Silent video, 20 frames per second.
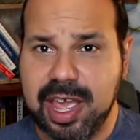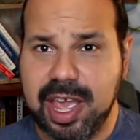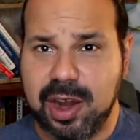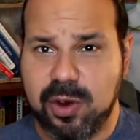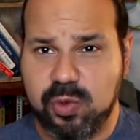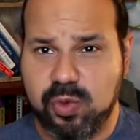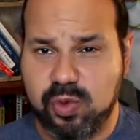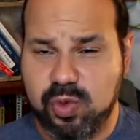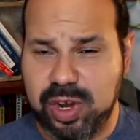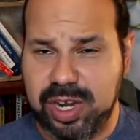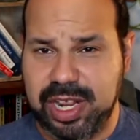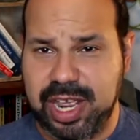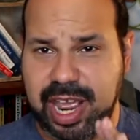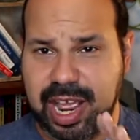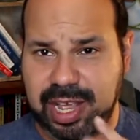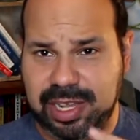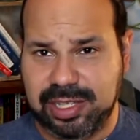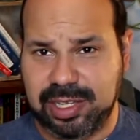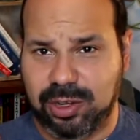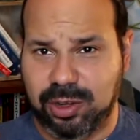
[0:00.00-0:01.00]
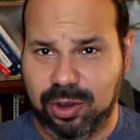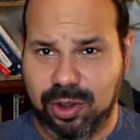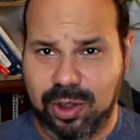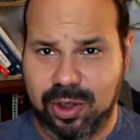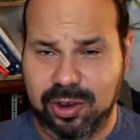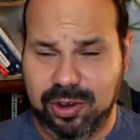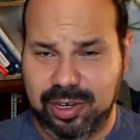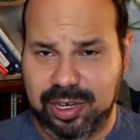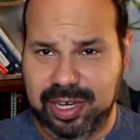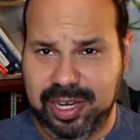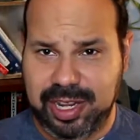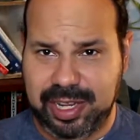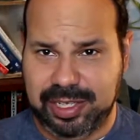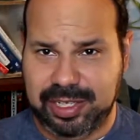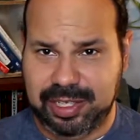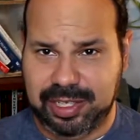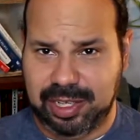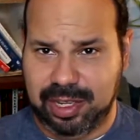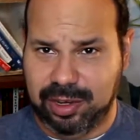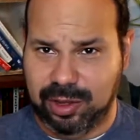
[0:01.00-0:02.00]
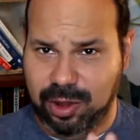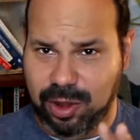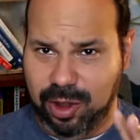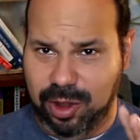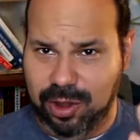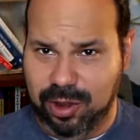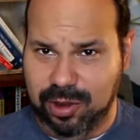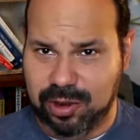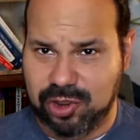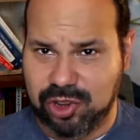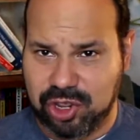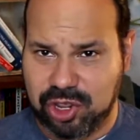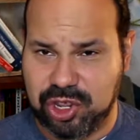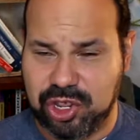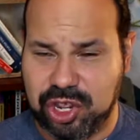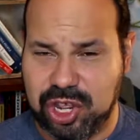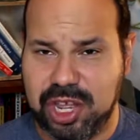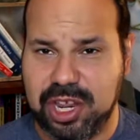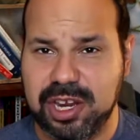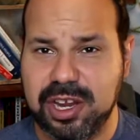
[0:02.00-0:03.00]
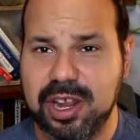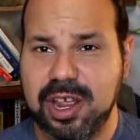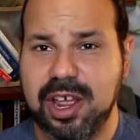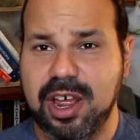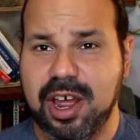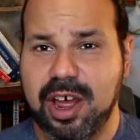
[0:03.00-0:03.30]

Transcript: It really has a long list, a long sheet